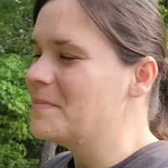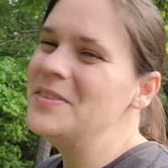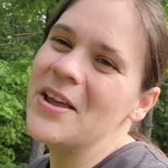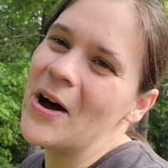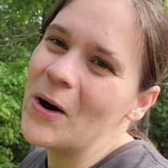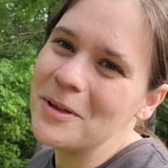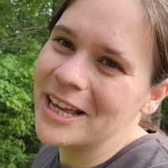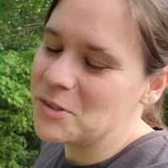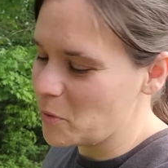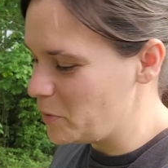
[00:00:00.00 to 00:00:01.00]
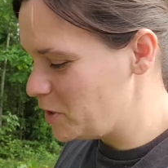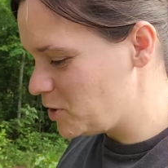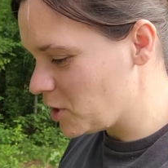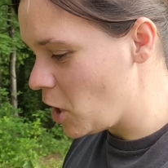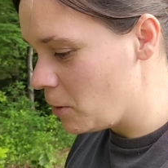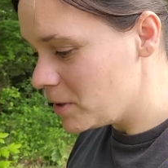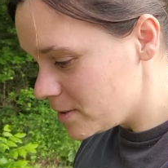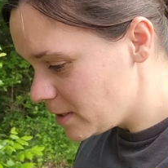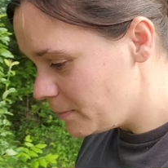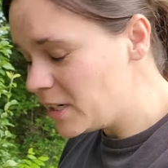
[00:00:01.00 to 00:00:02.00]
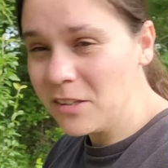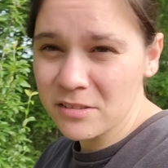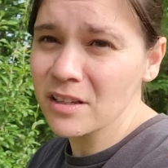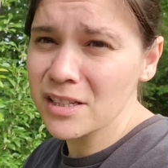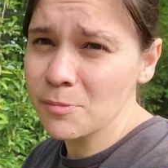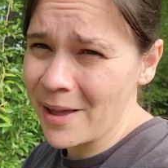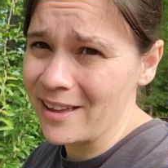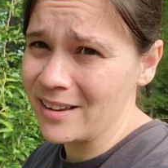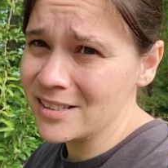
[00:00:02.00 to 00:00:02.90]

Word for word: no, but that's what we used to call them because I mean it looks like spit.